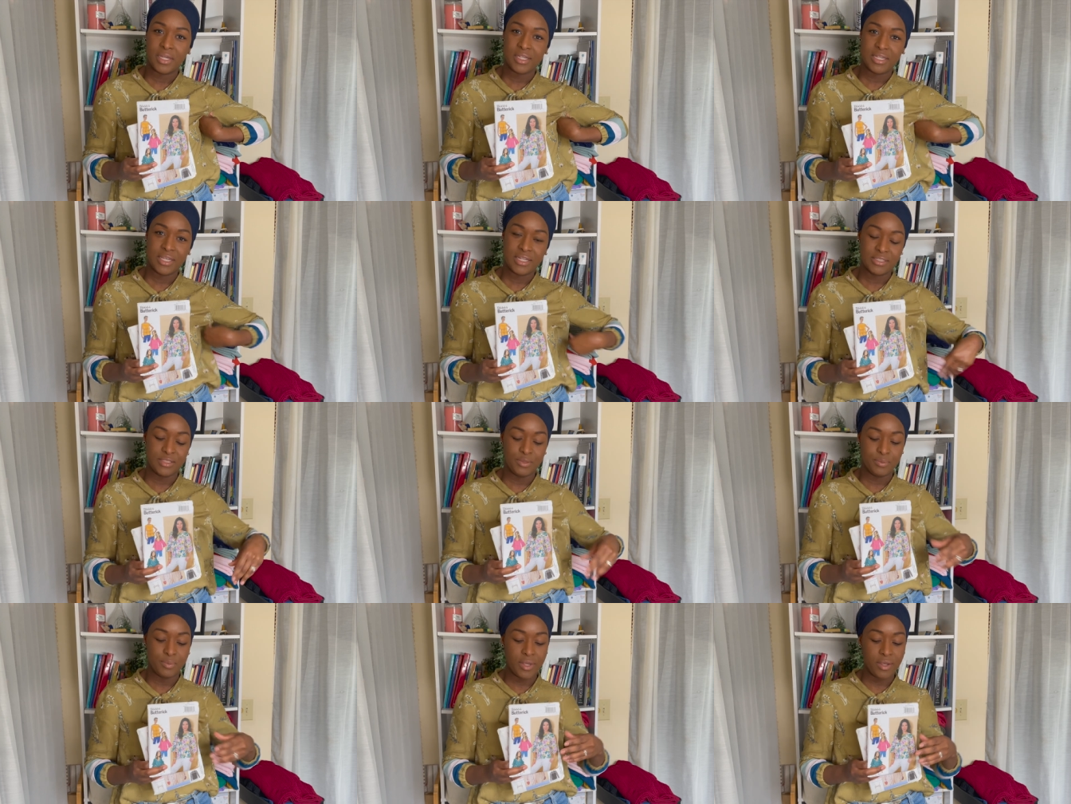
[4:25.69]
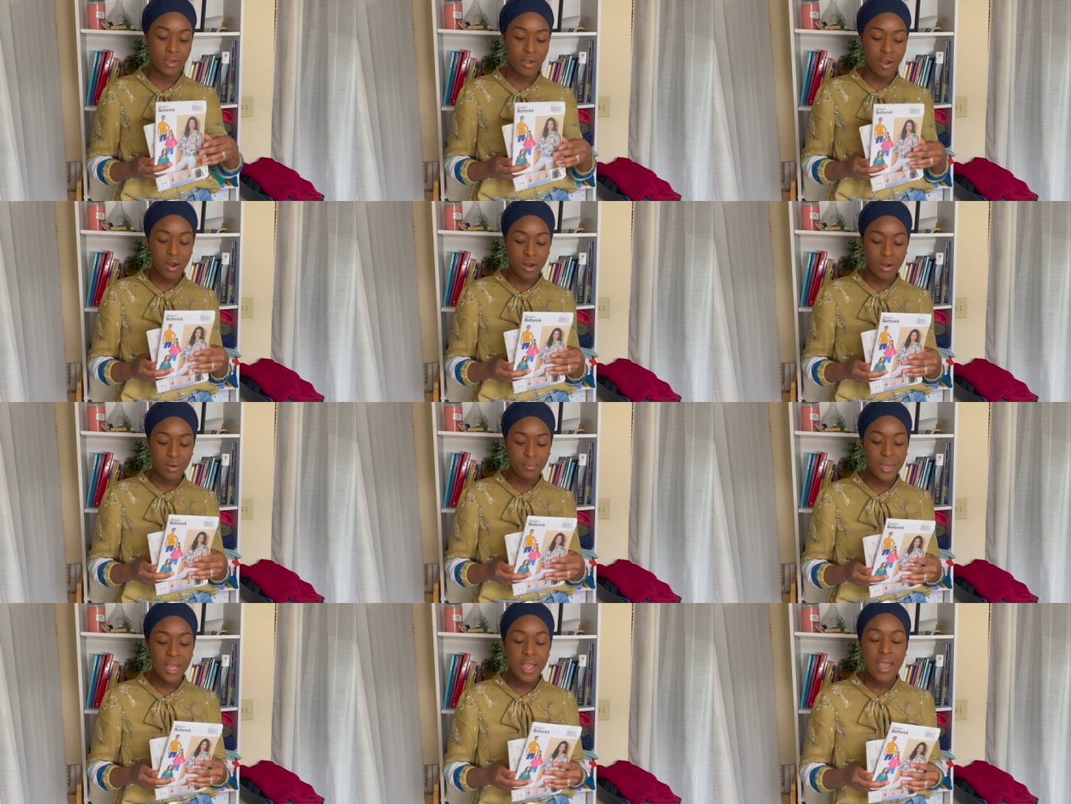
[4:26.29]
against my
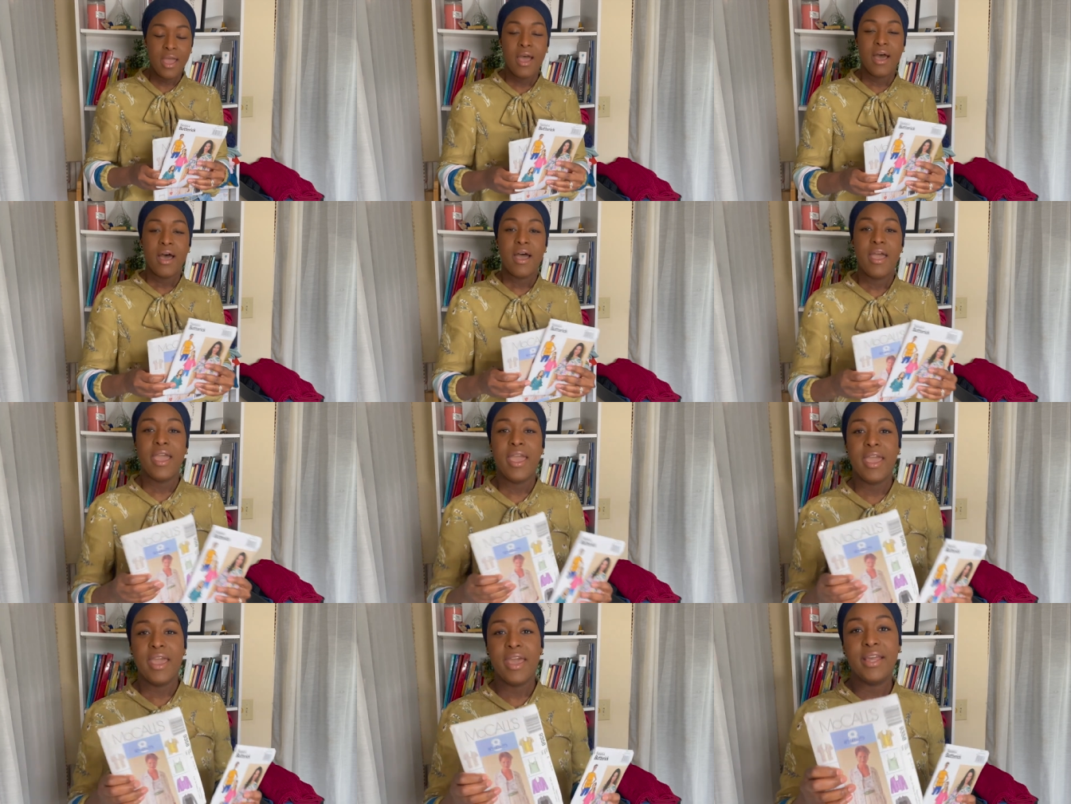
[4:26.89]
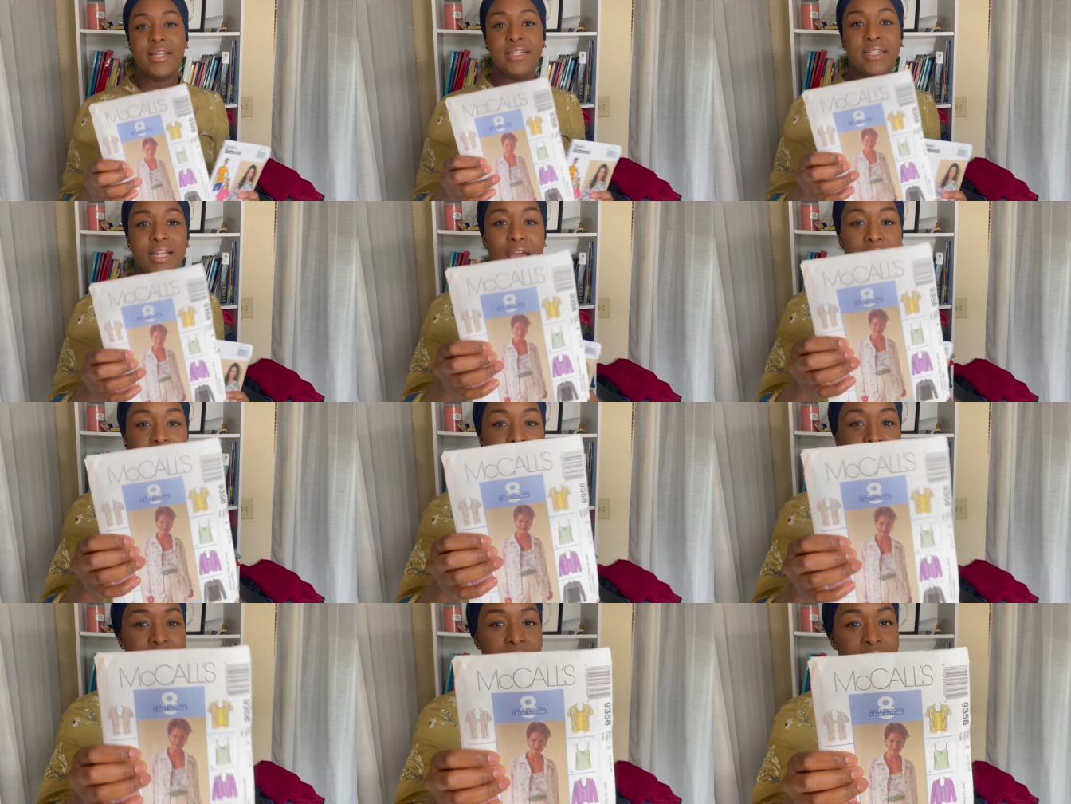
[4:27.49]
arm. And
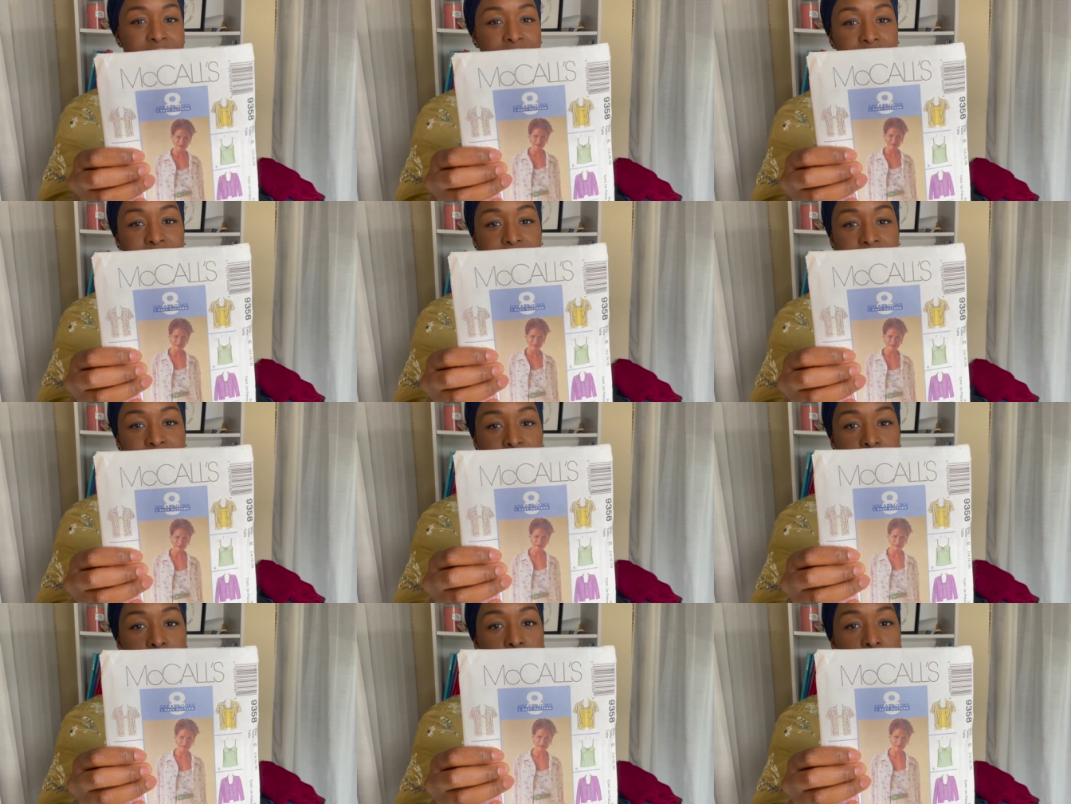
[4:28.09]
I like the